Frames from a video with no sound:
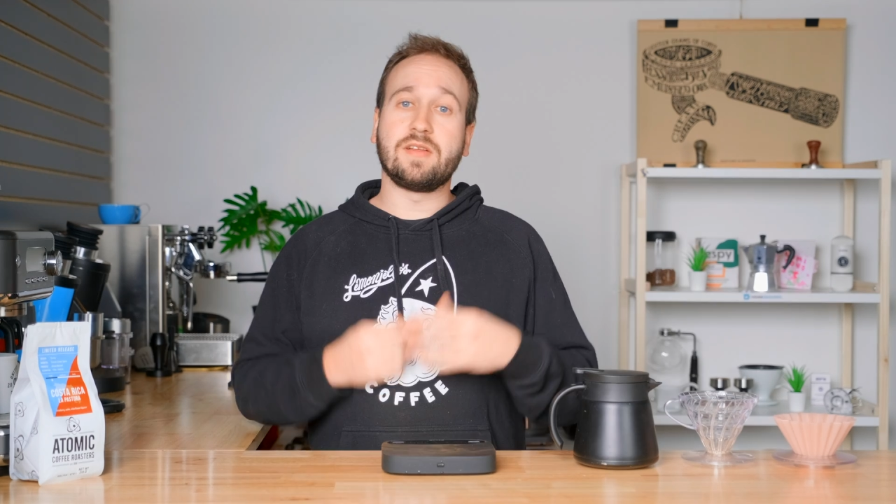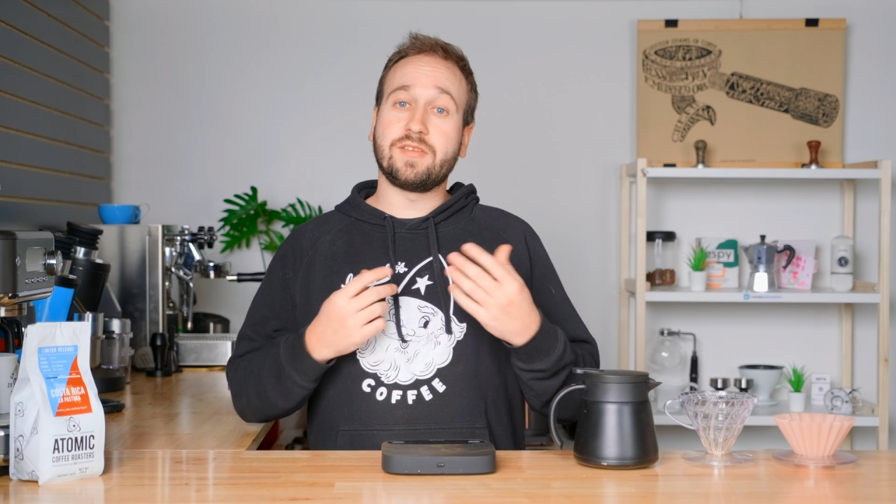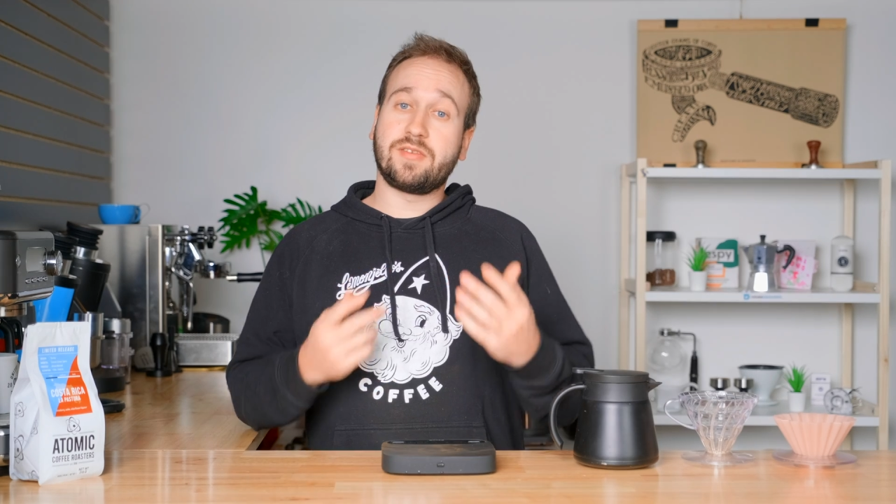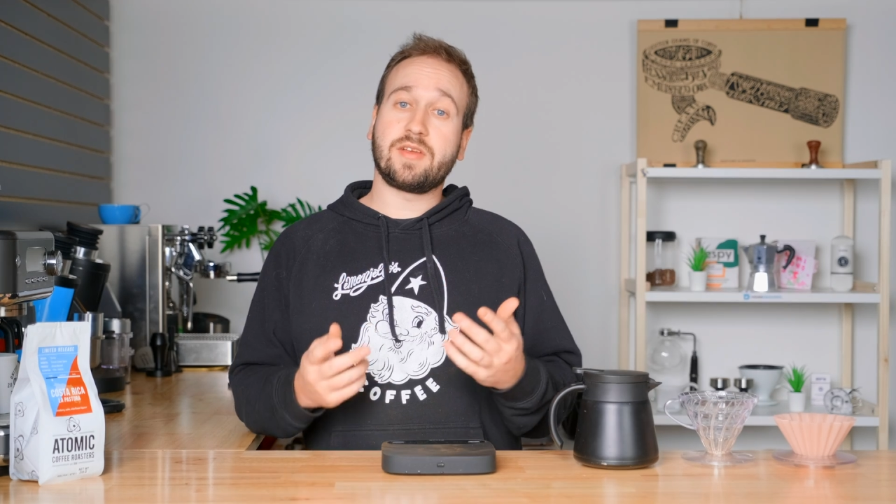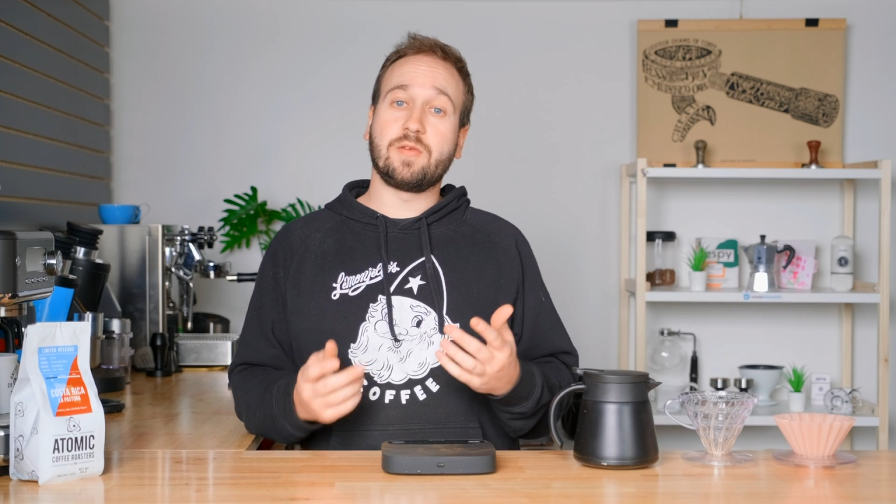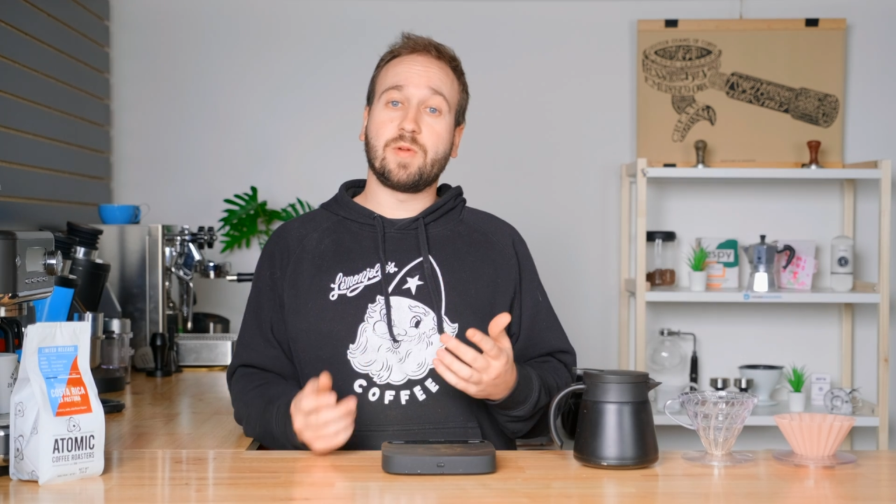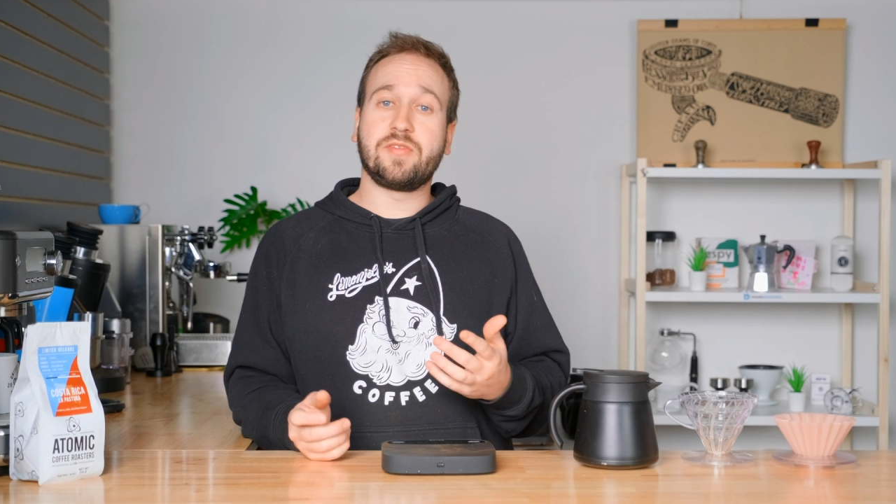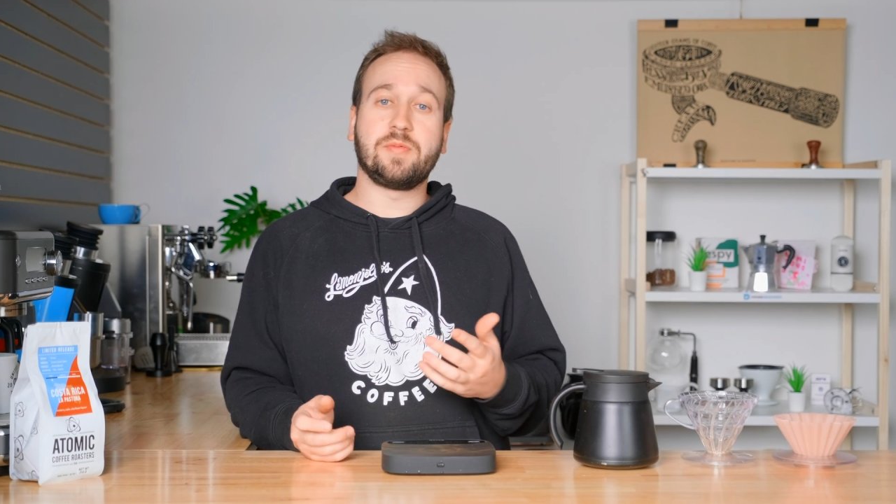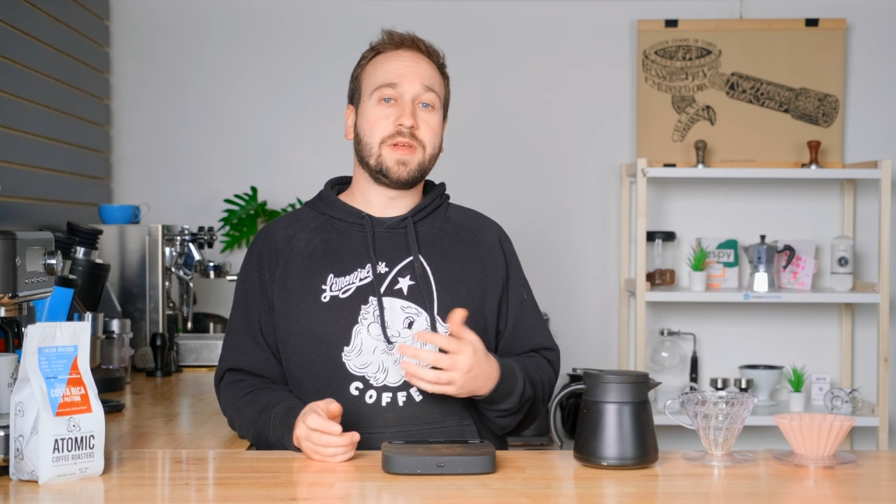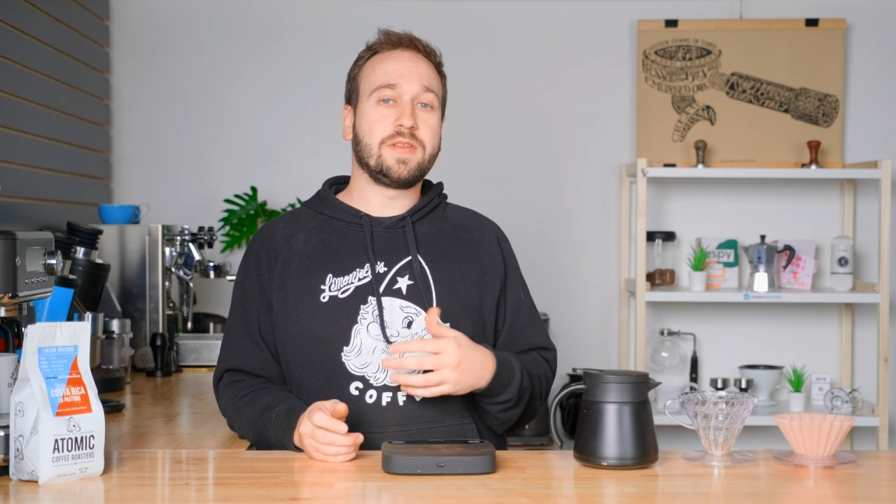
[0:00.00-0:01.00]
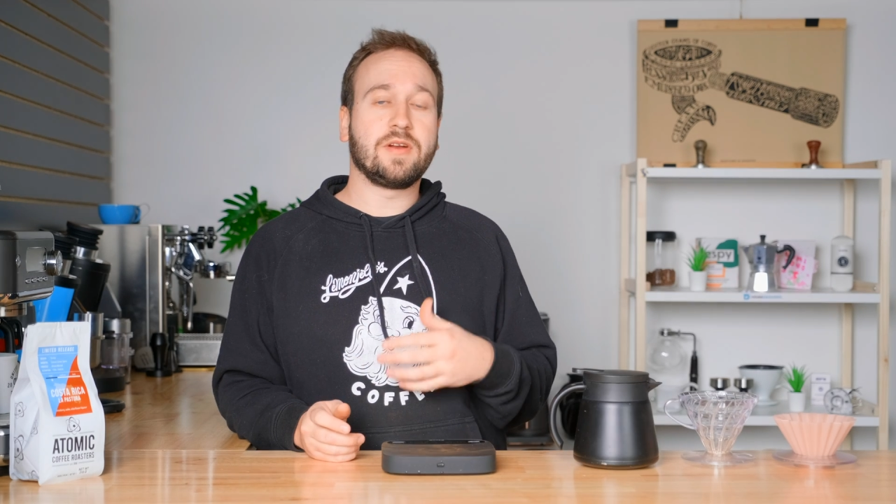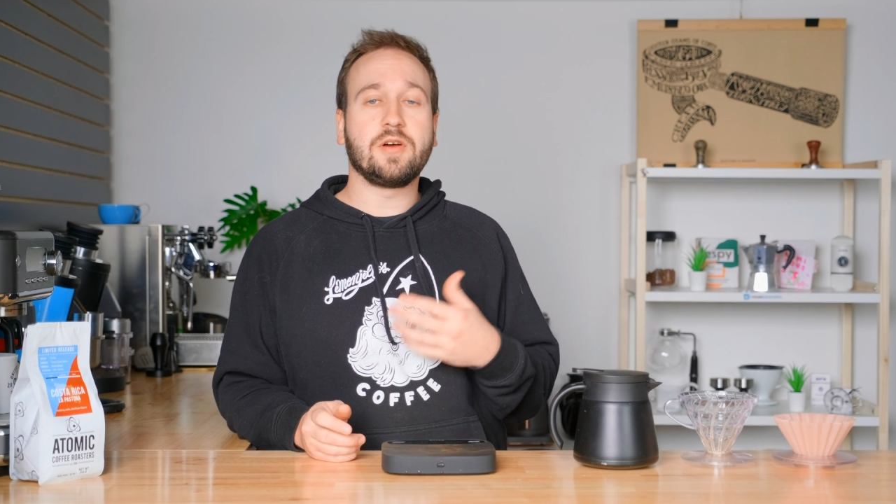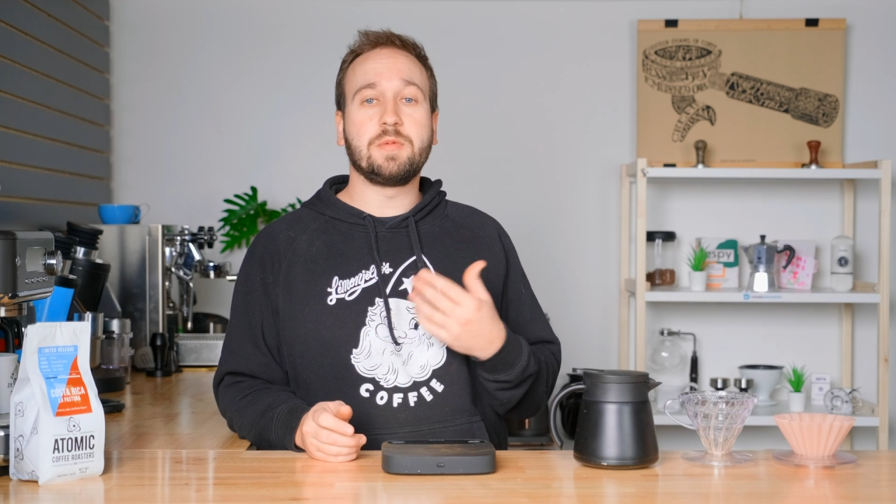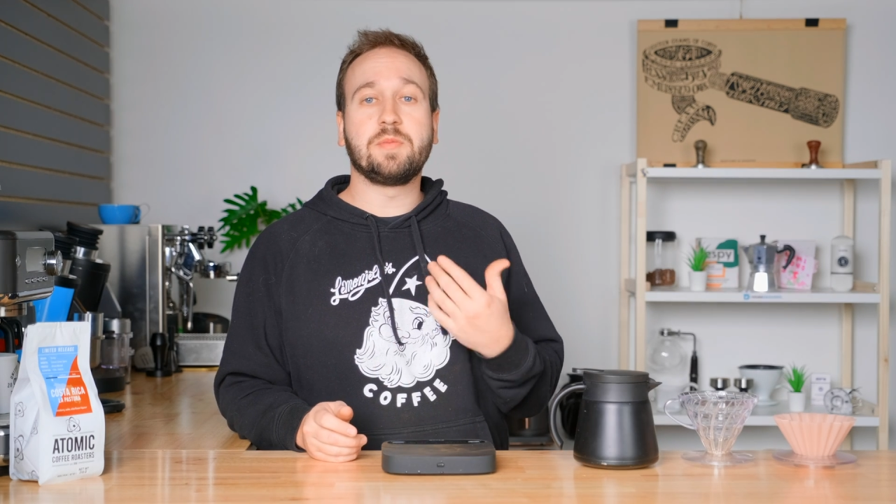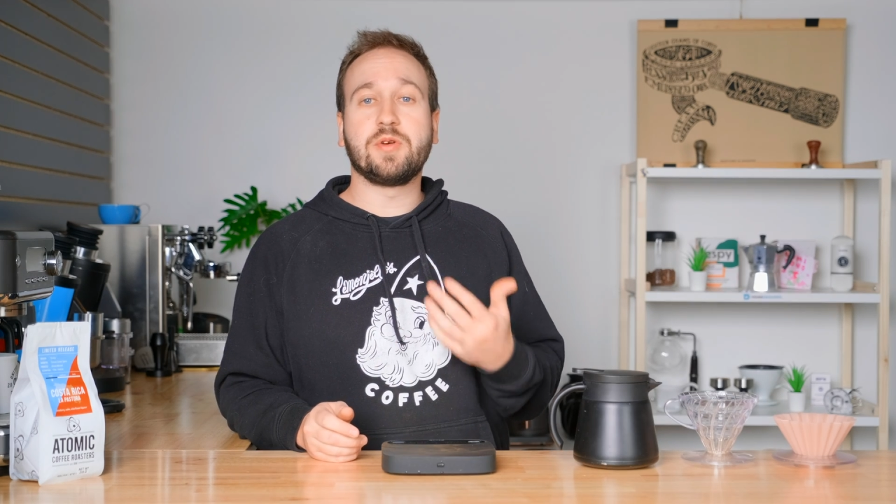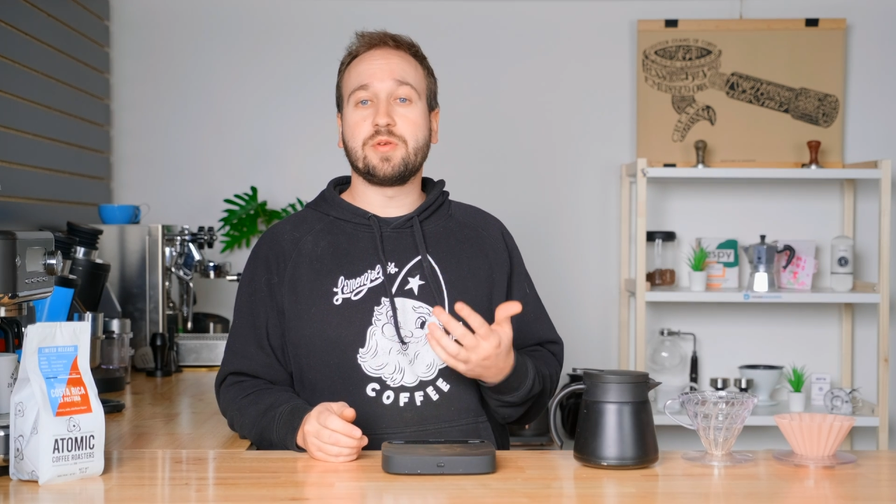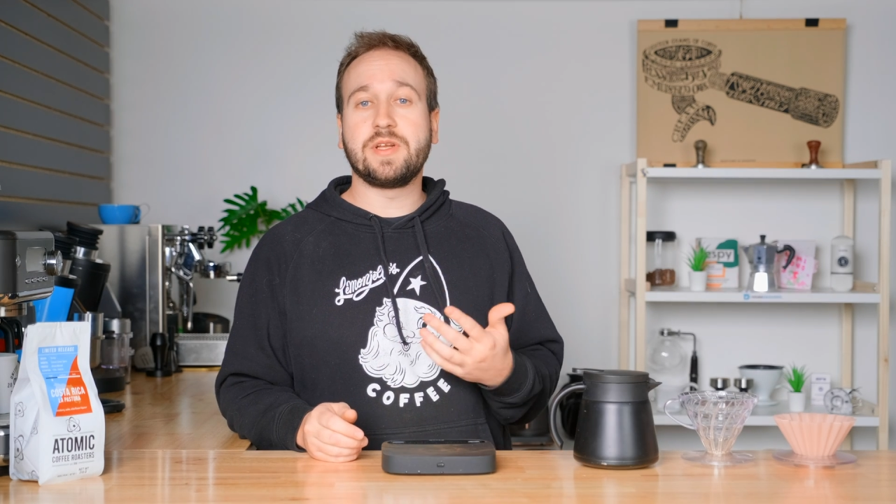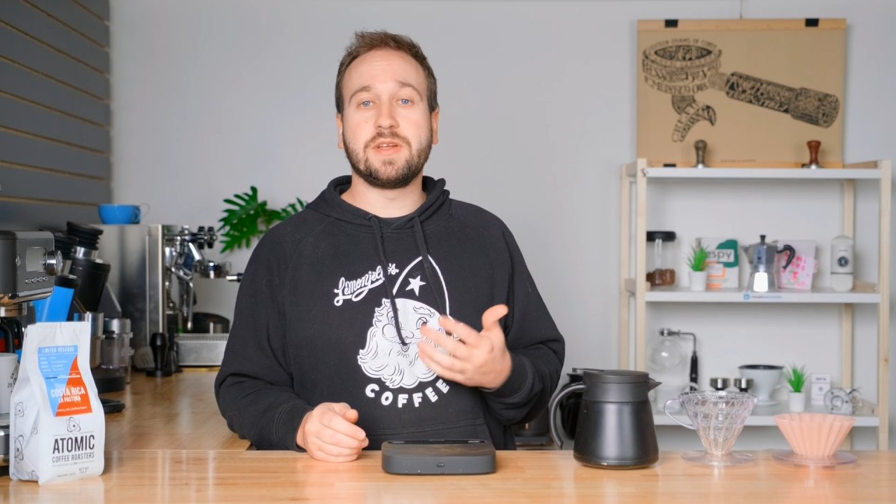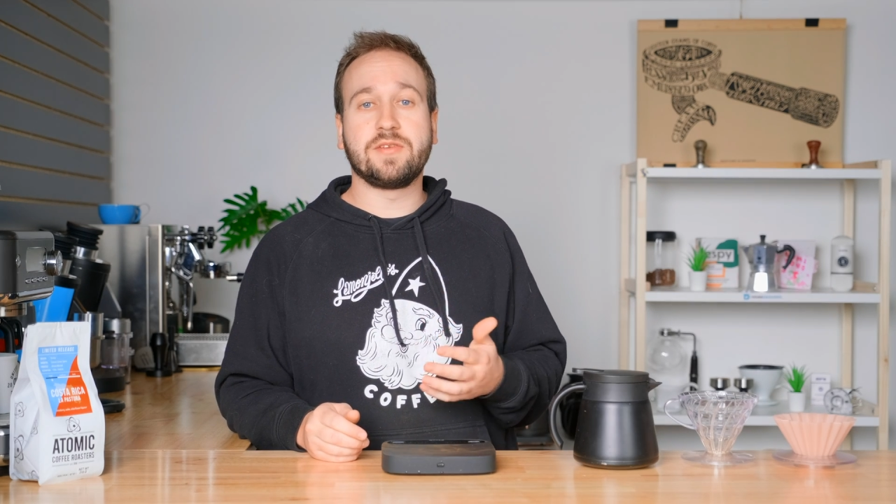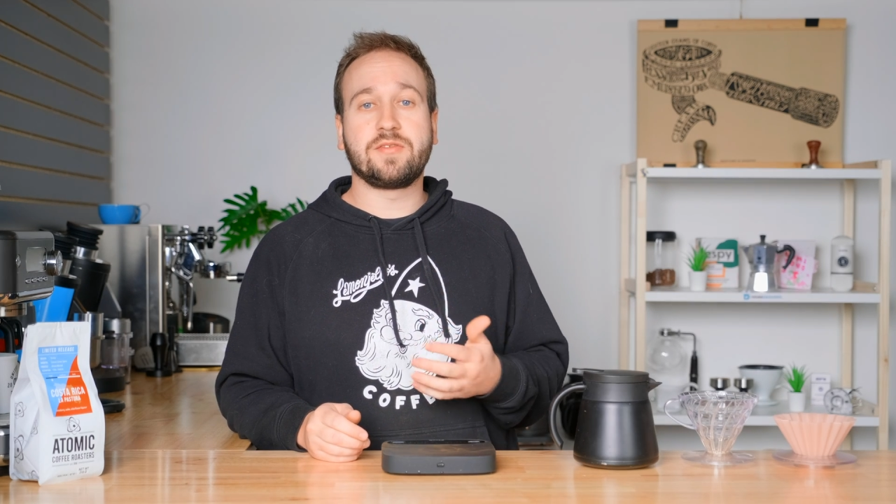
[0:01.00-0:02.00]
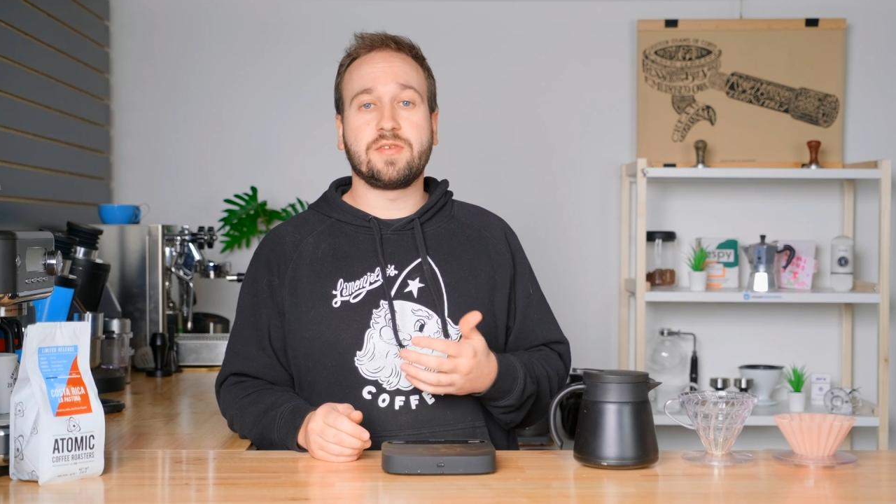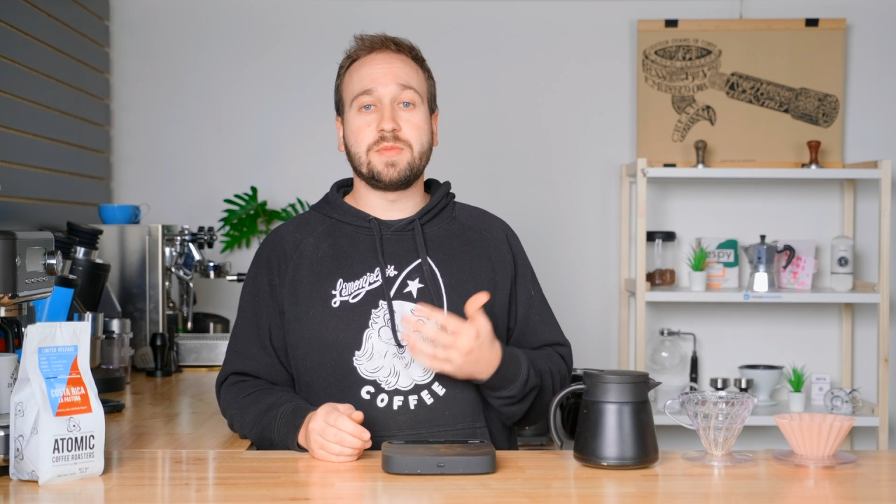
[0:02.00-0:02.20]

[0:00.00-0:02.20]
the second recipe that I'll be brewing is from